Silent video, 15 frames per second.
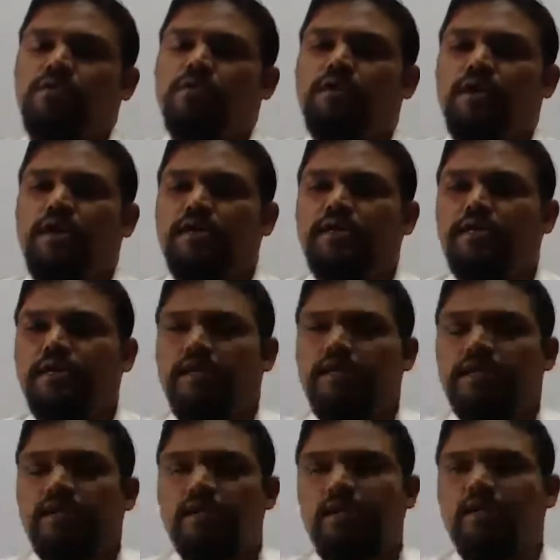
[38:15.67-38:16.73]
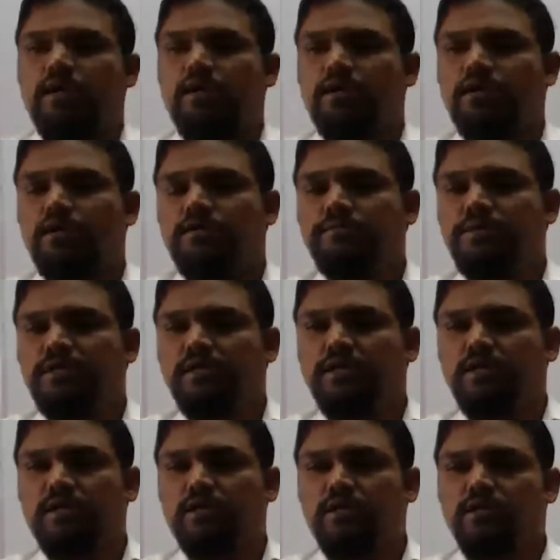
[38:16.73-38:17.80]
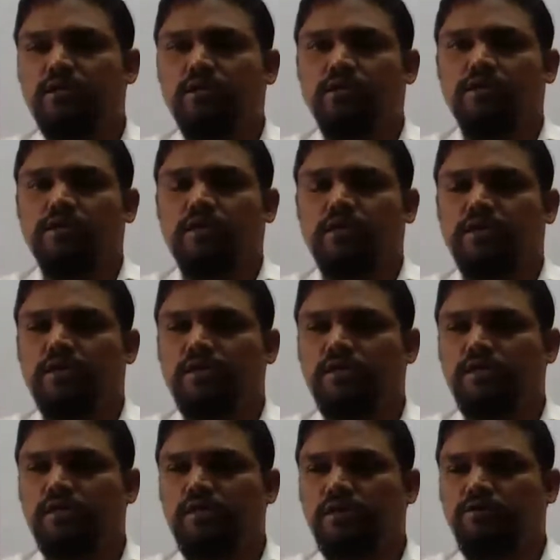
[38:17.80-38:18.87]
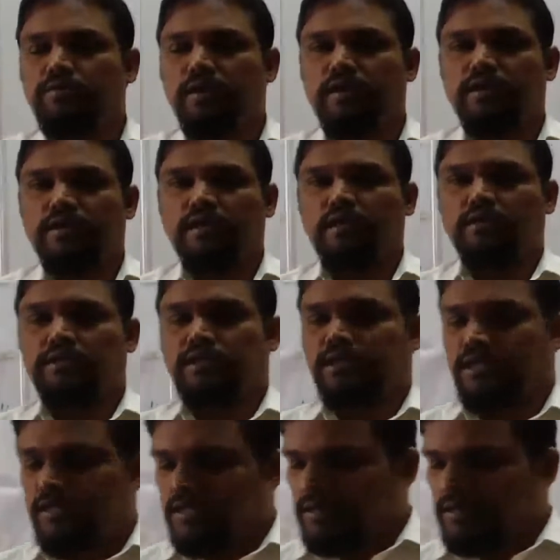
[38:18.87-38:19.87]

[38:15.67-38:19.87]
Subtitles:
eradicate or curb gender inequality or gender